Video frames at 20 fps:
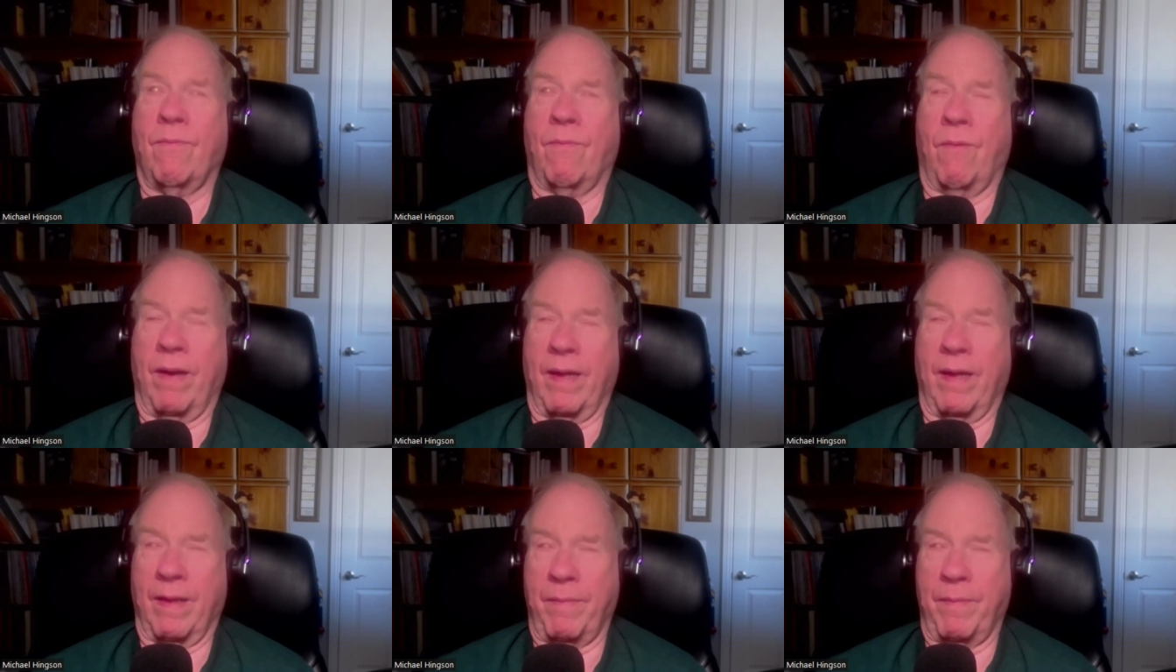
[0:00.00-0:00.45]

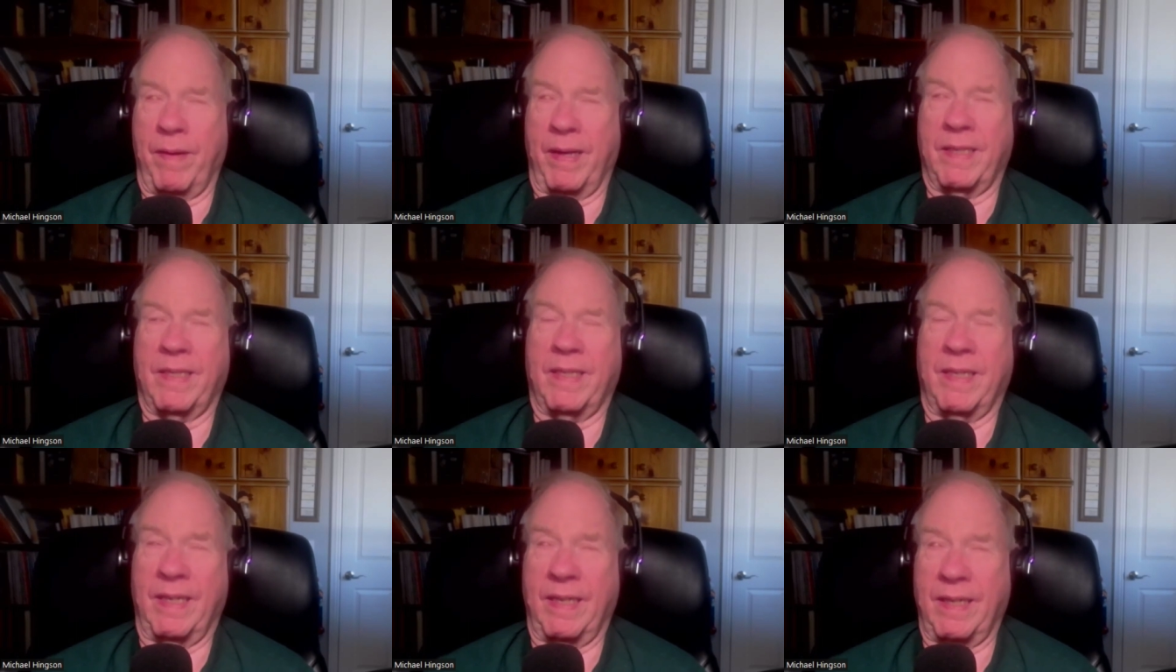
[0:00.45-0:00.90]
one of the
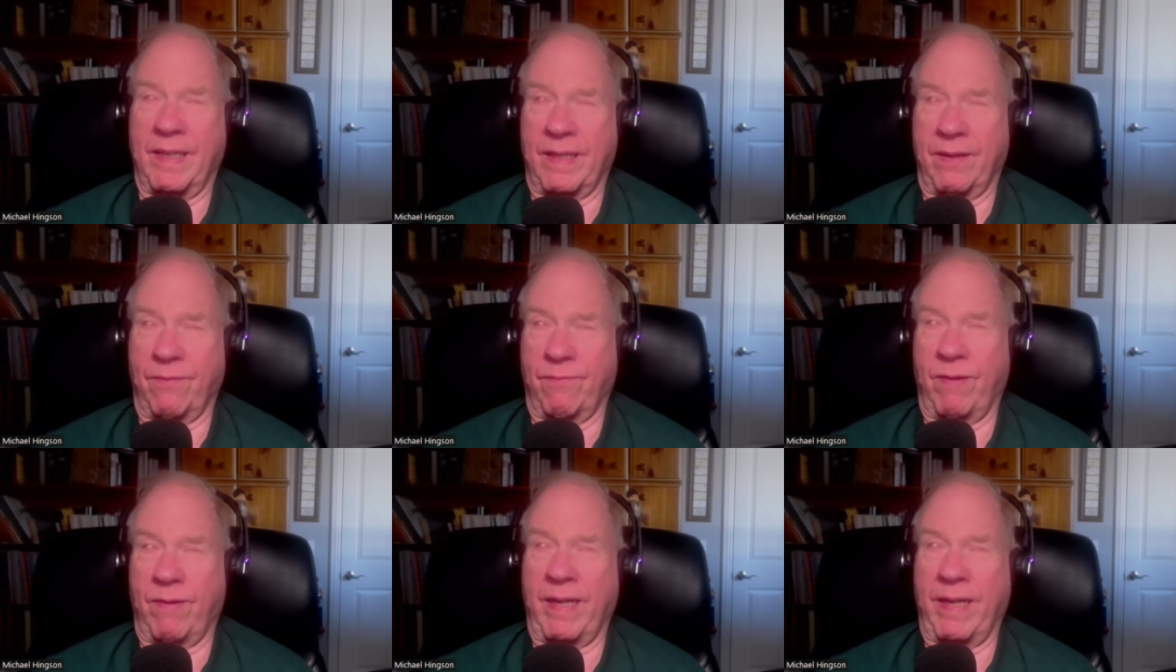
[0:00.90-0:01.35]
best things
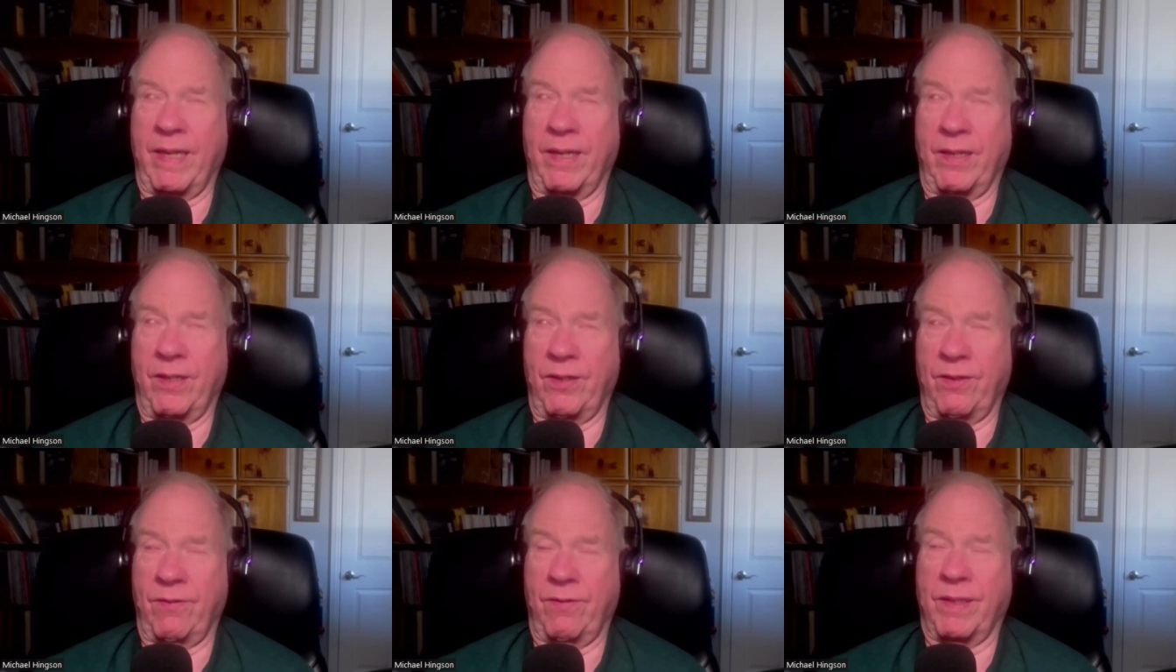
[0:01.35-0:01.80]
that we
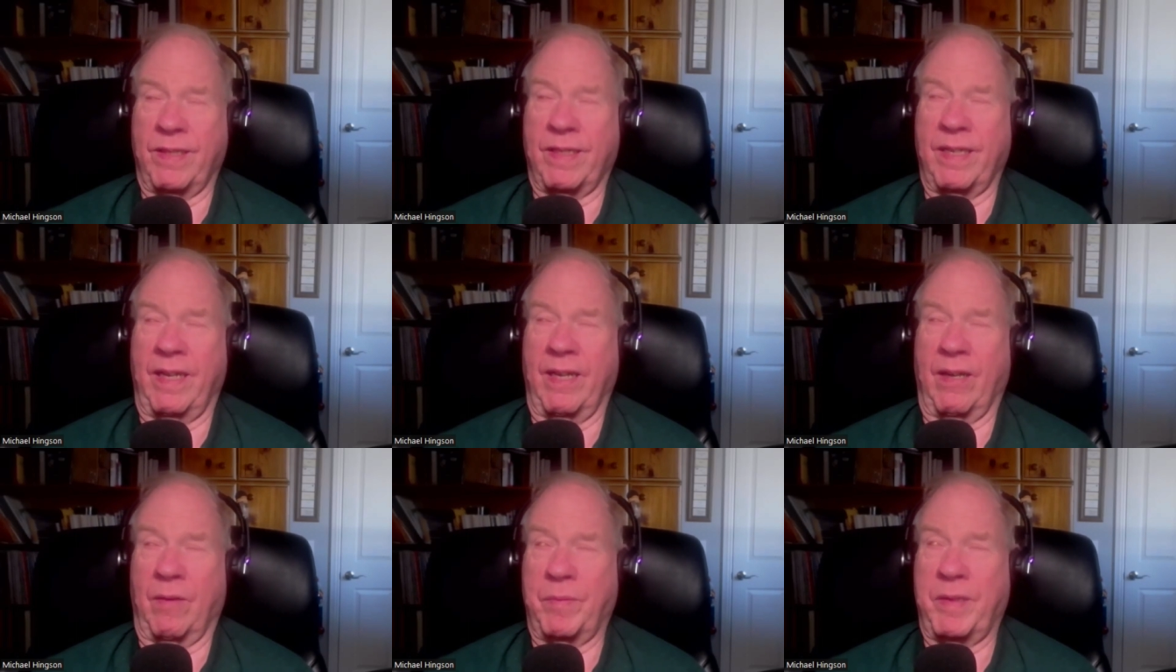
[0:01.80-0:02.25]
can do is
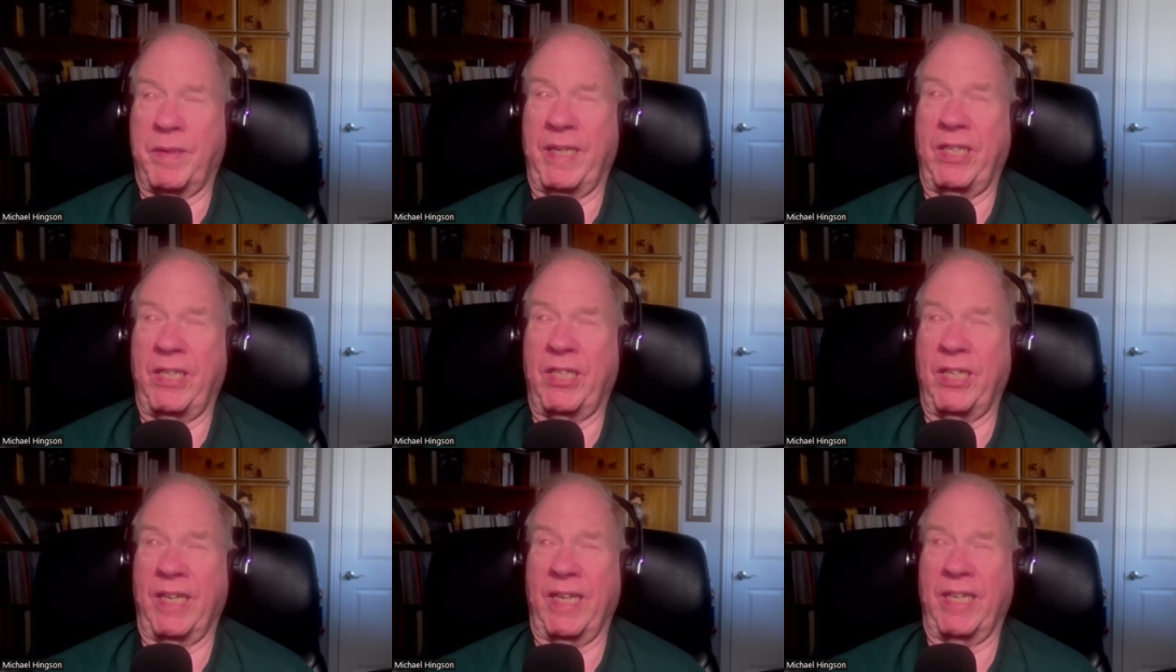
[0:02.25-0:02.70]
to help
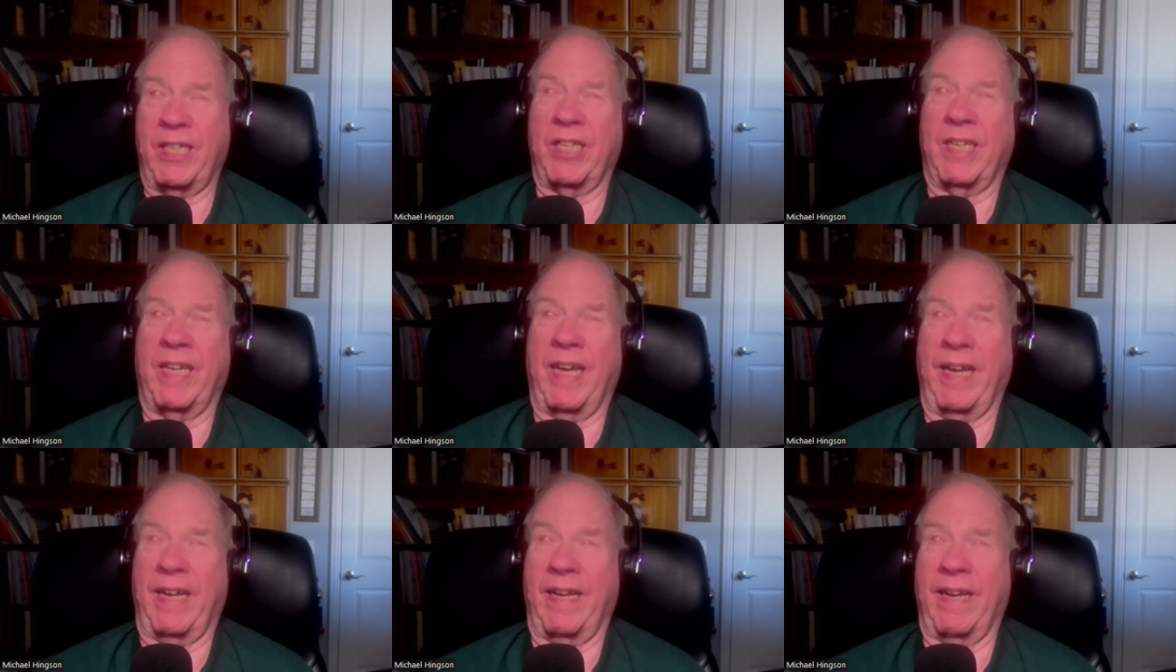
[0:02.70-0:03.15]
teach and
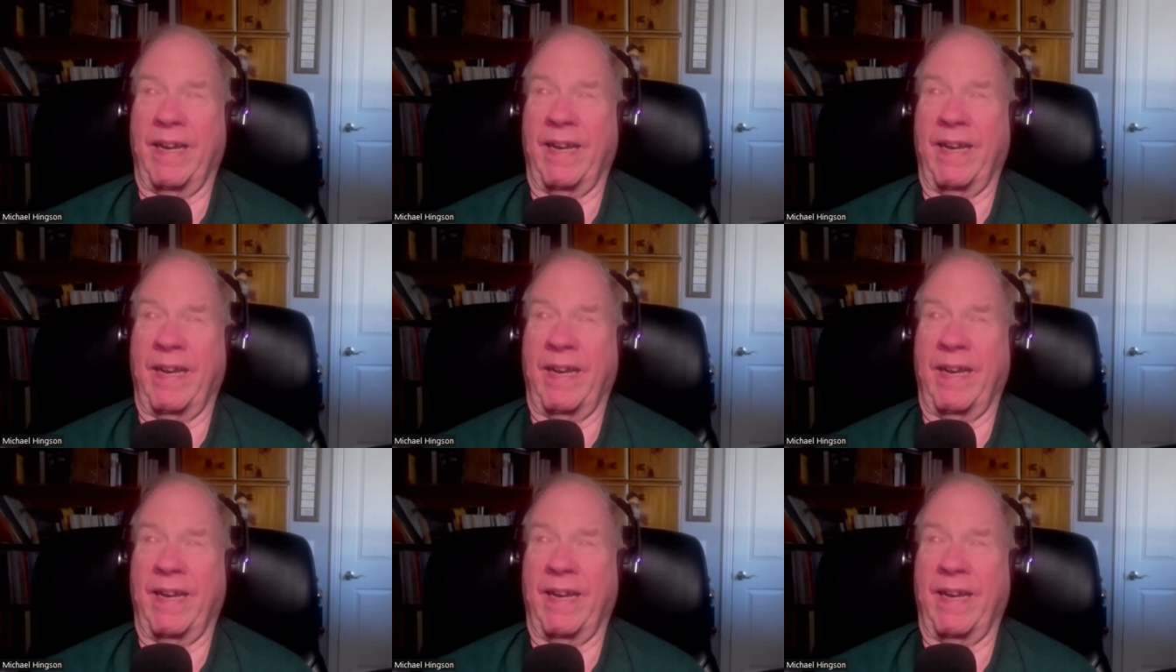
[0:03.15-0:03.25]
educate.